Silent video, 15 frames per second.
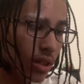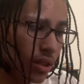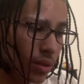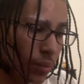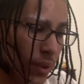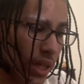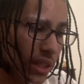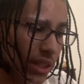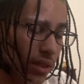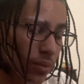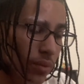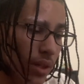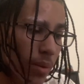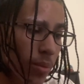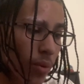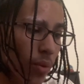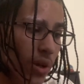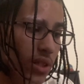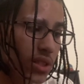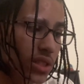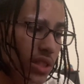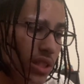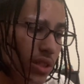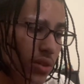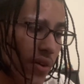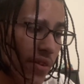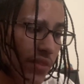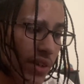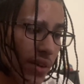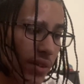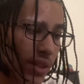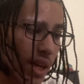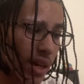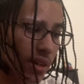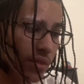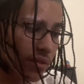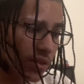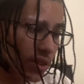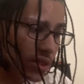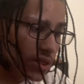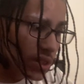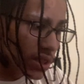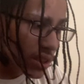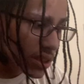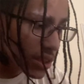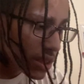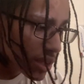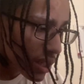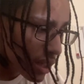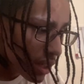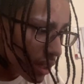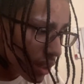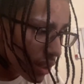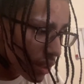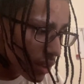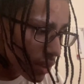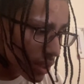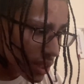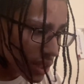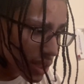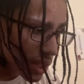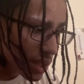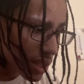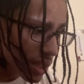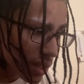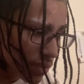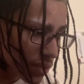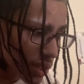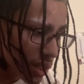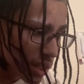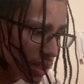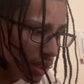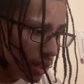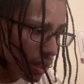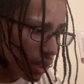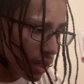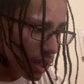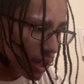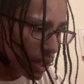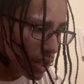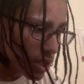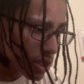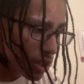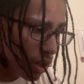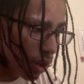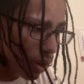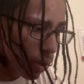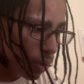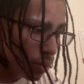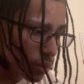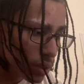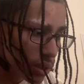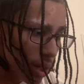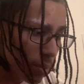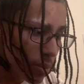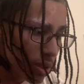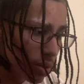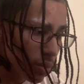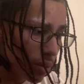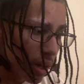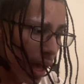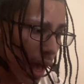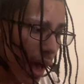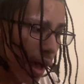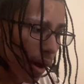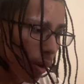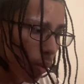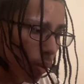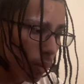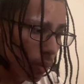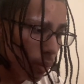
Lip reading: We got the number 1 seed, North Carolina, versus the 16th seed, HOW. How?